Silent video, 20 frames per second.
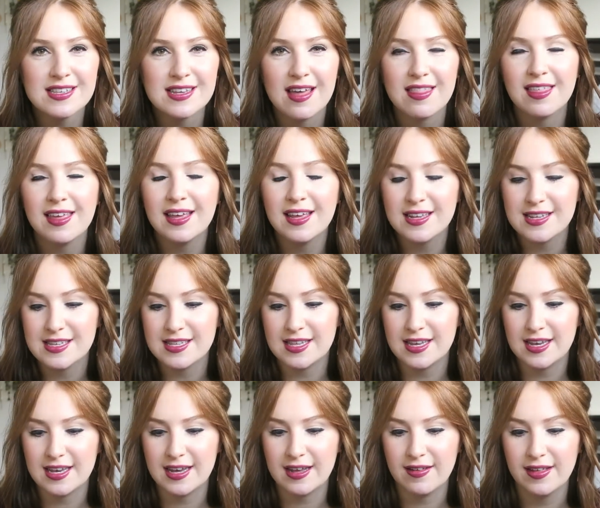I think it's
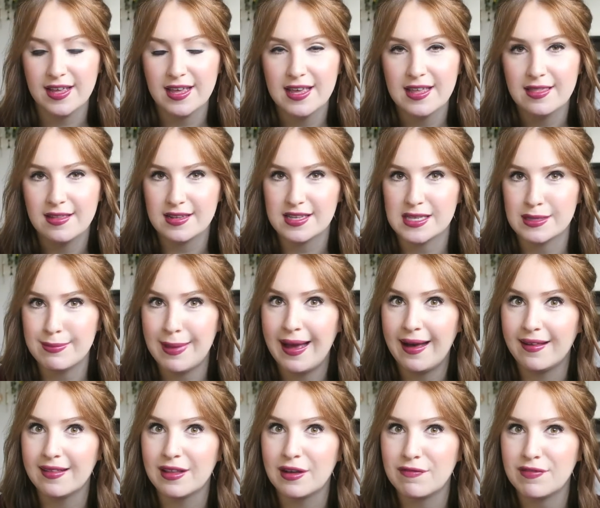the
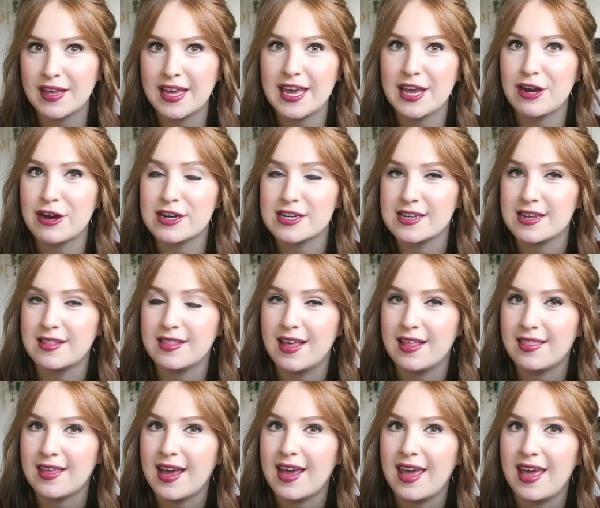smell of the keratin
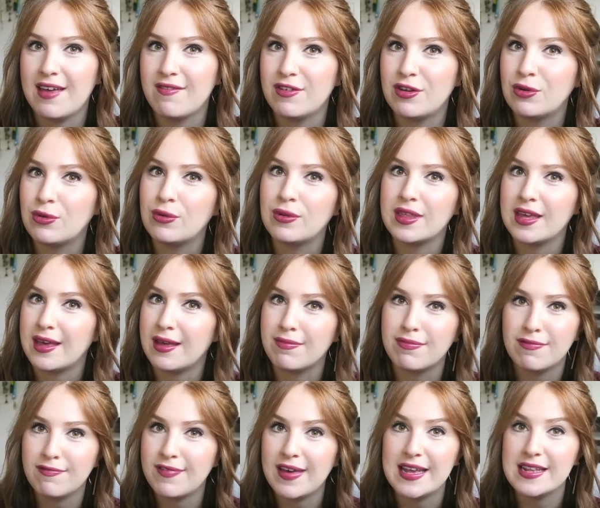that they have in all
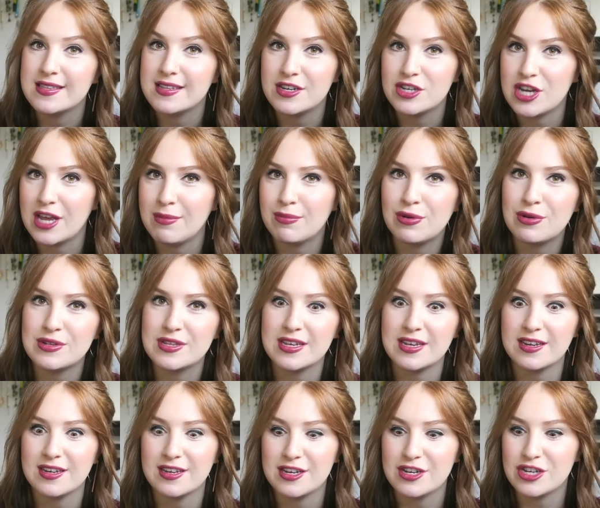their fancy shampoos
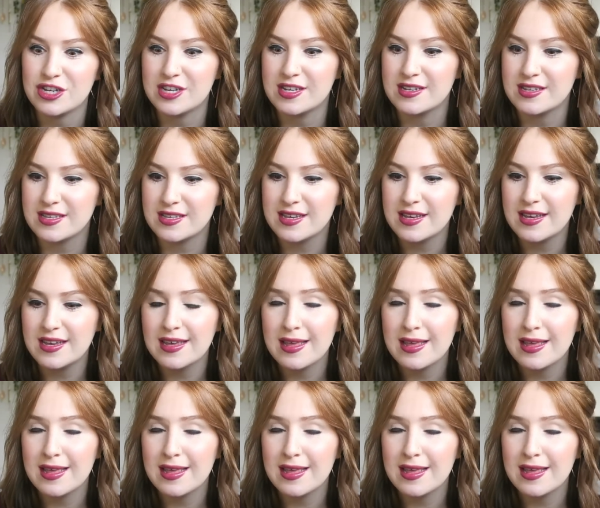and conditioners.